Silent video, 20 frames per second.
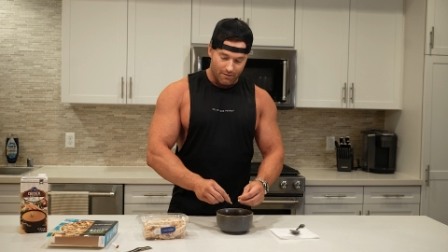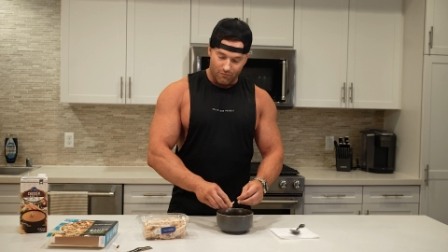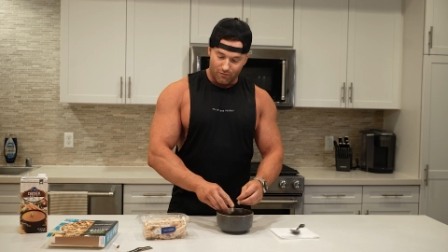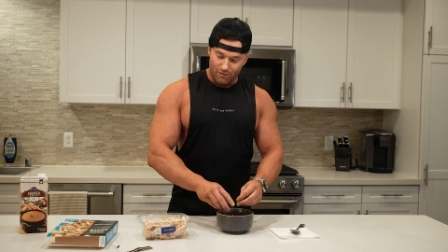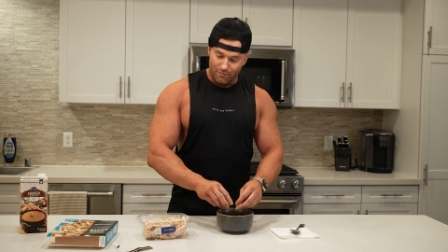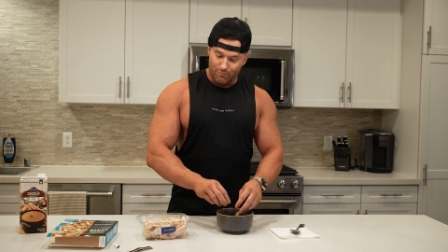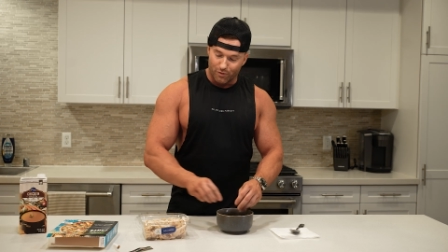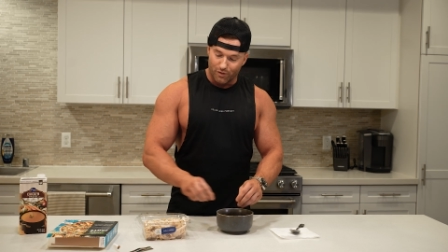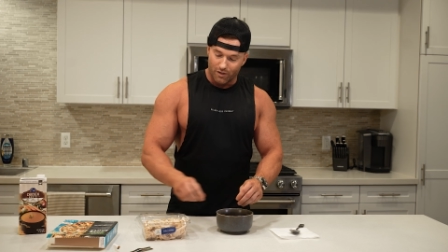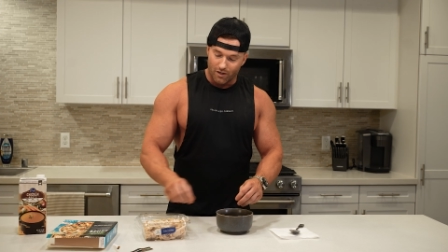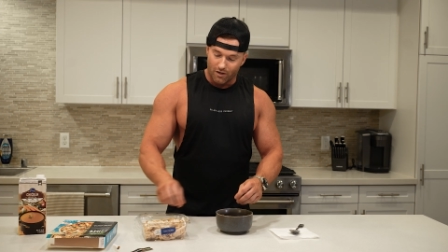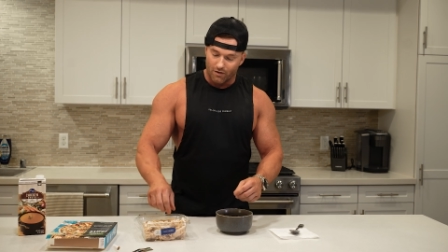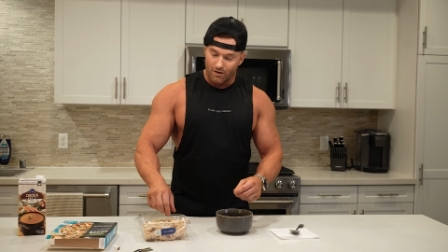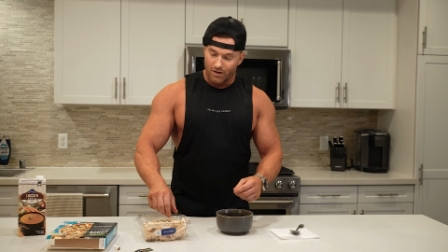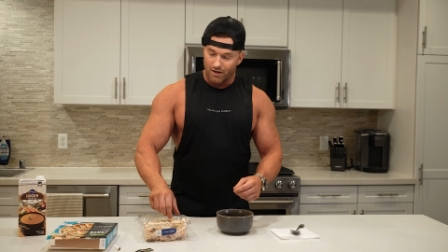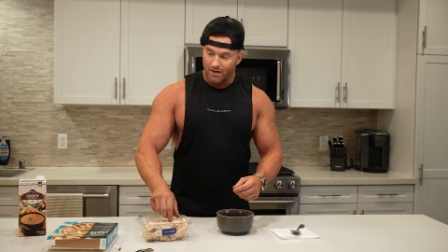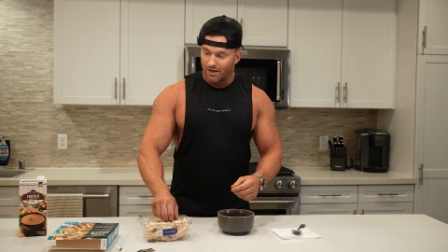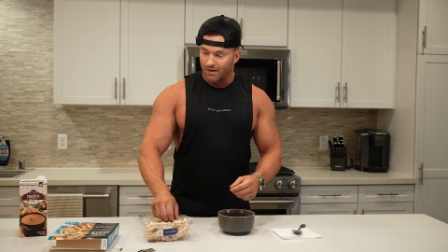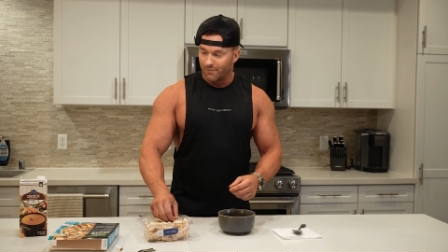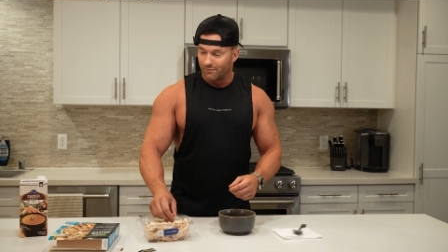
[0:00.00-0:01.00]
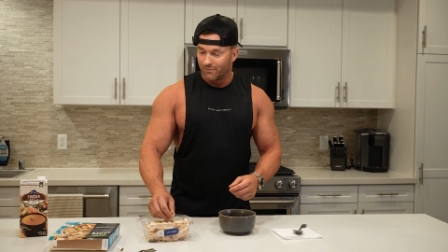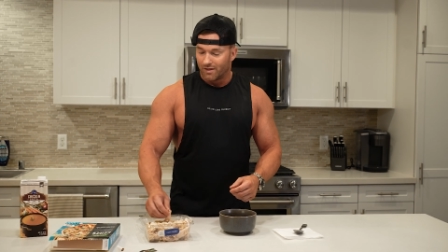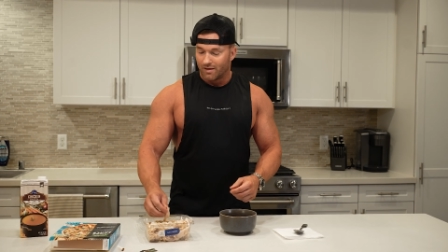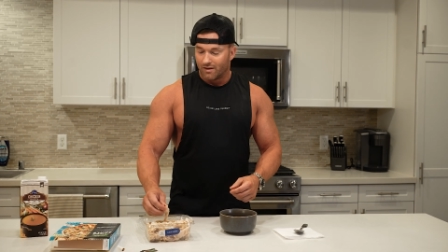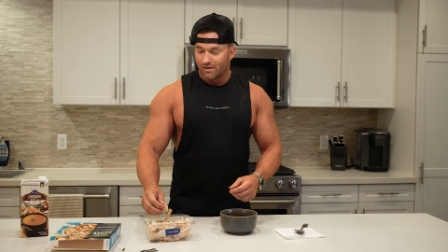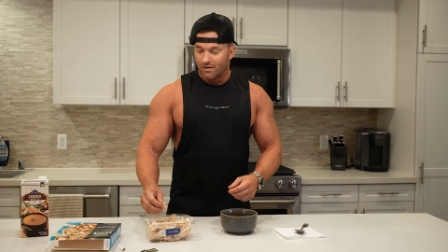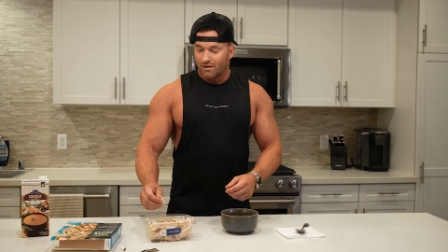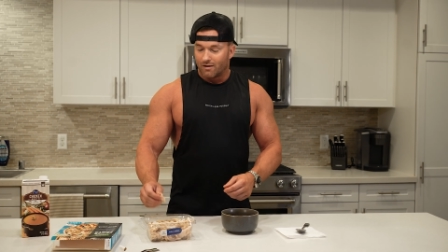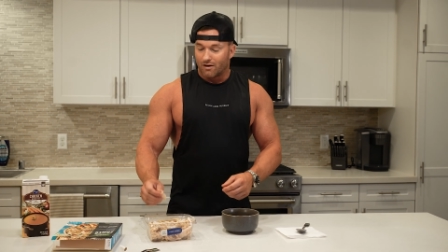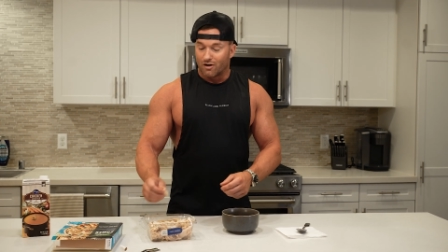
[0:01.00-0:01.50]
when we put
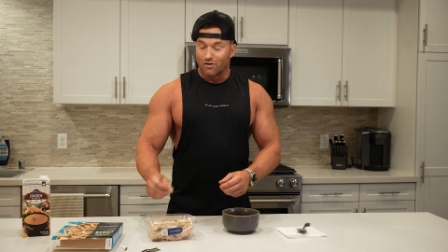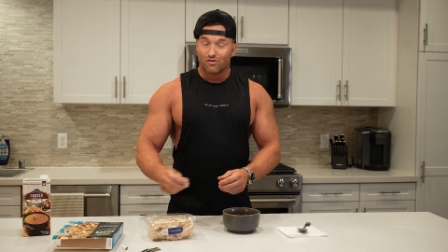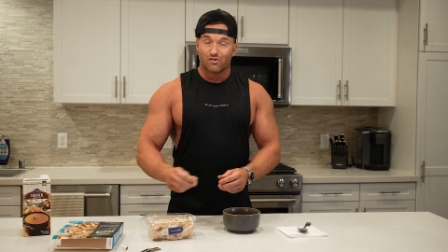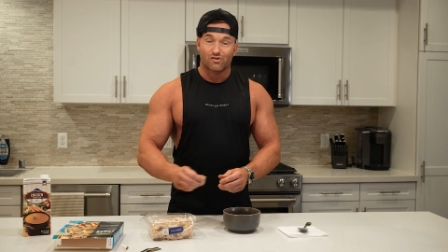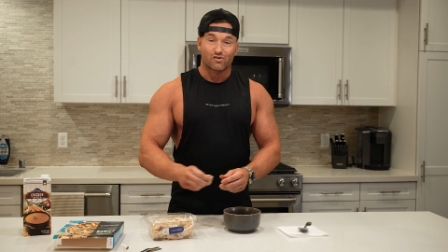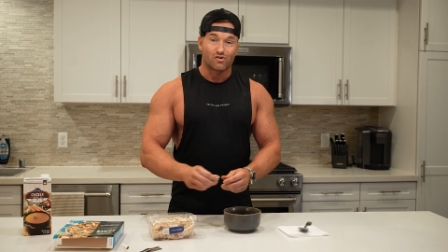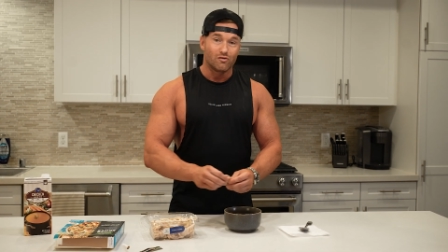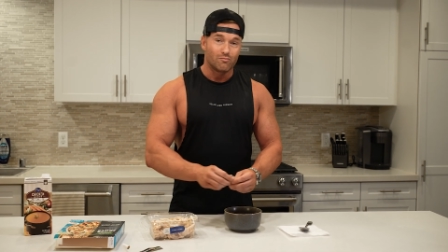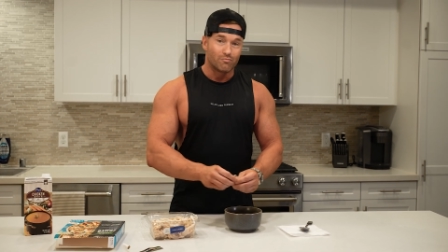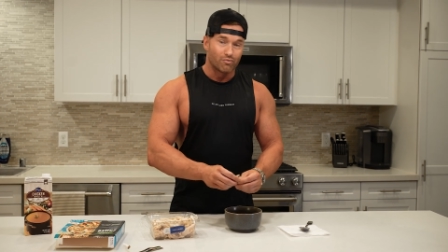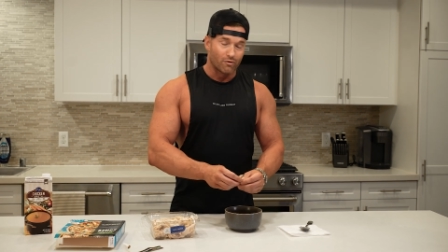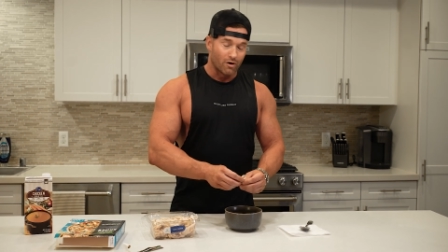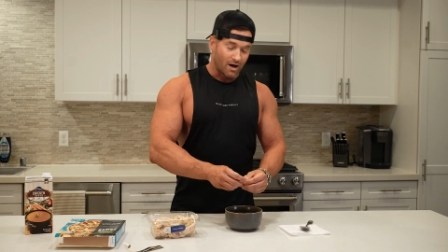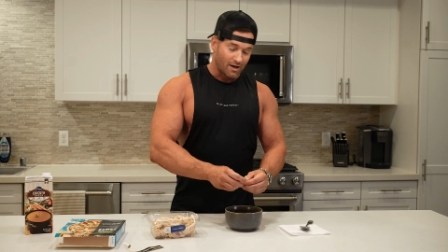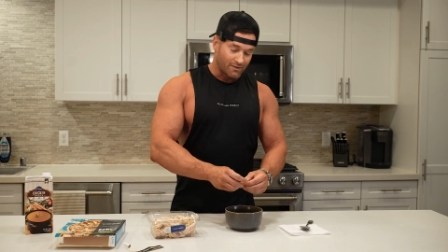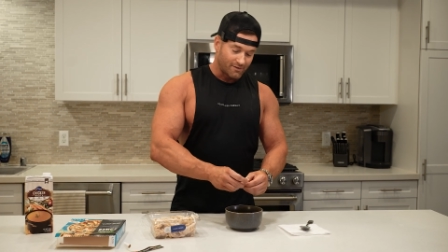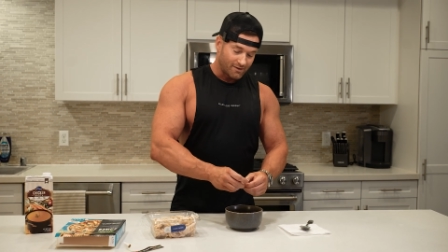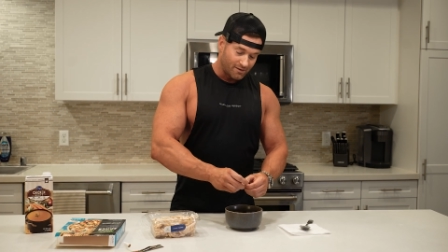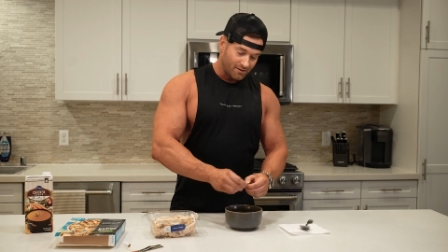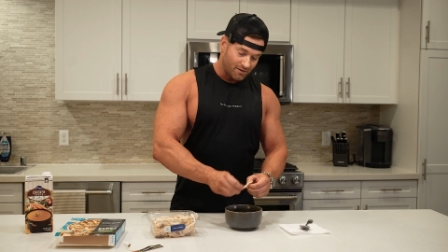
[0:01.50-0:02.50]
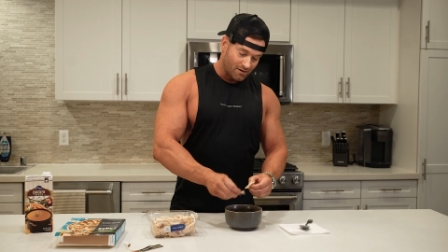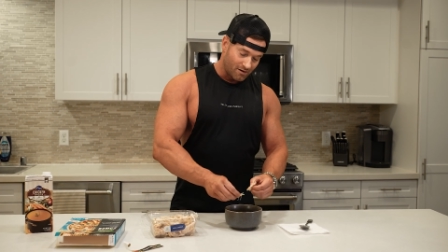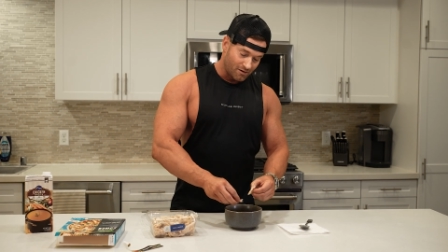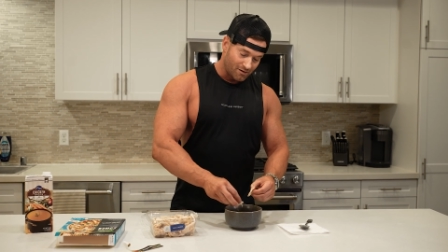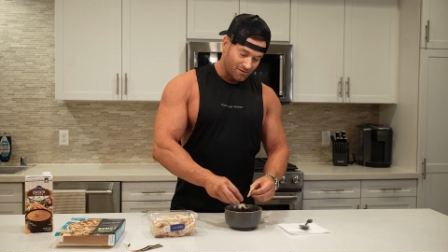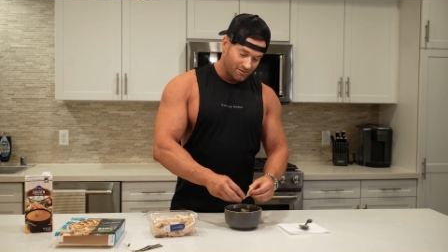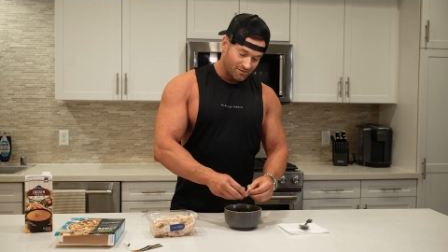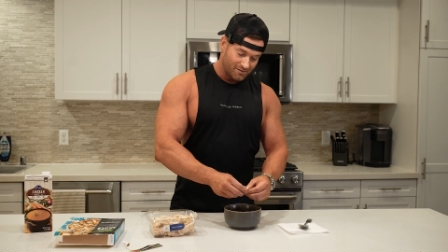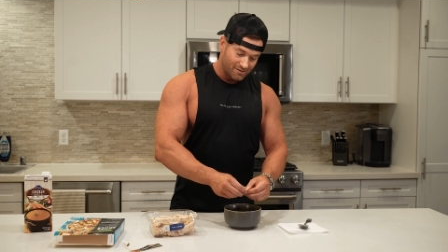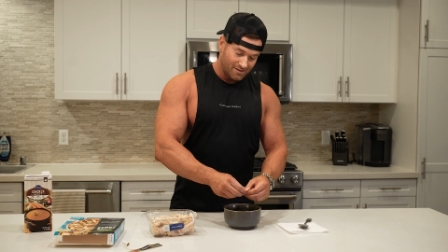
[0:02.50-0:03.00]
our soup broth in
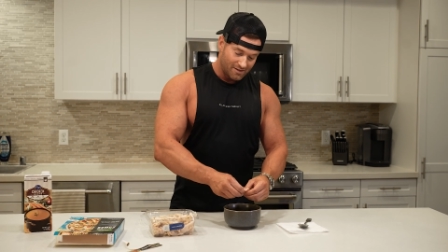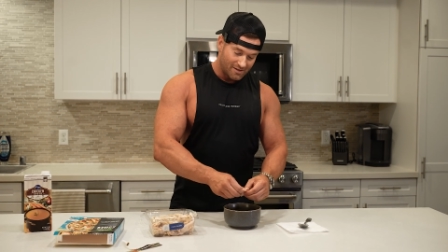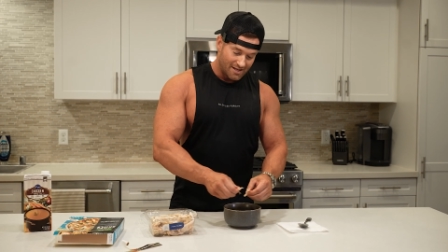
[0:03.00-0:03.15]
there,